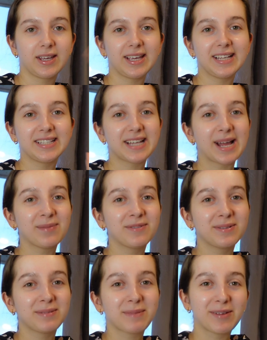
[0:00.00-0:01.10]
It's time for
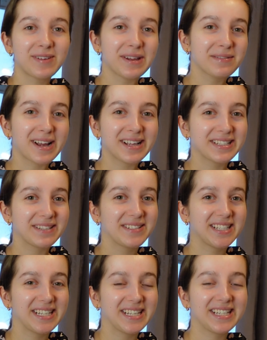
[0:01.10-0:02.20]
one of my favourite
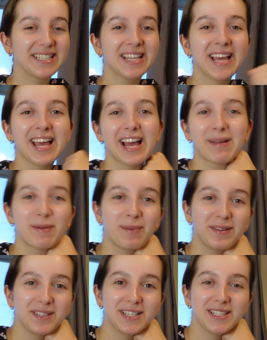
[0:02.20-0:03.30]
activities. I'm
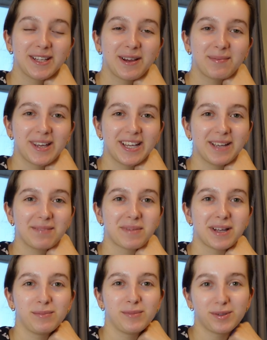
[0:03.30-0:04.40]
about to start making
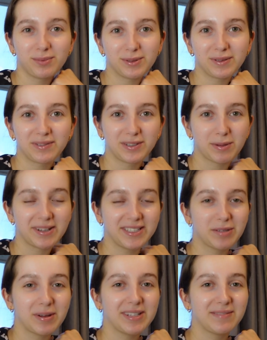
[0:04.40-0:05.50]
my mood board for
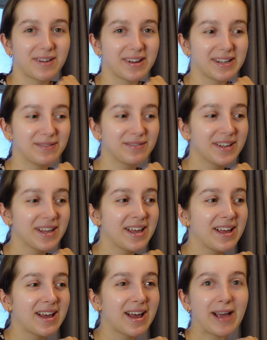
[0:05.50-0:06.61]
2025.
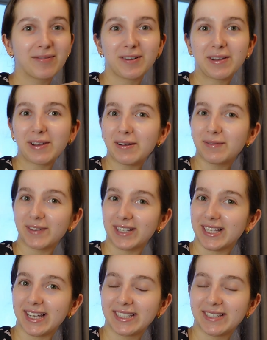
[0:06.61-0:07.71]
I've got a lot of
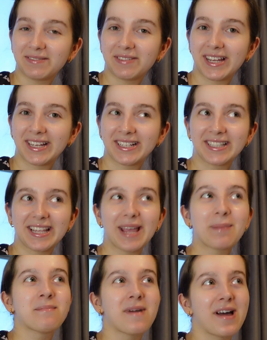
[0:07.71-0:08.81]
exciting things
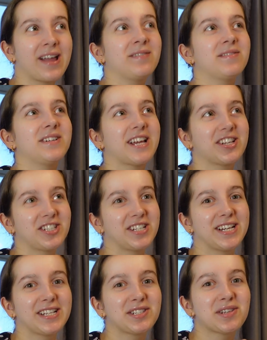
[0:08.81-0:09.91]
in mind for next
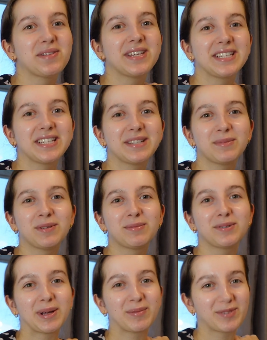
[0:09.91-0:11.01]
year, so this is a mood
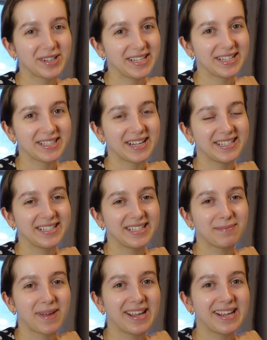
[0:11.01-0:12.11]
board I'm really excited to
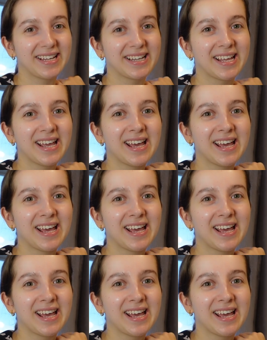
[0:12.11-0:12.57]
make.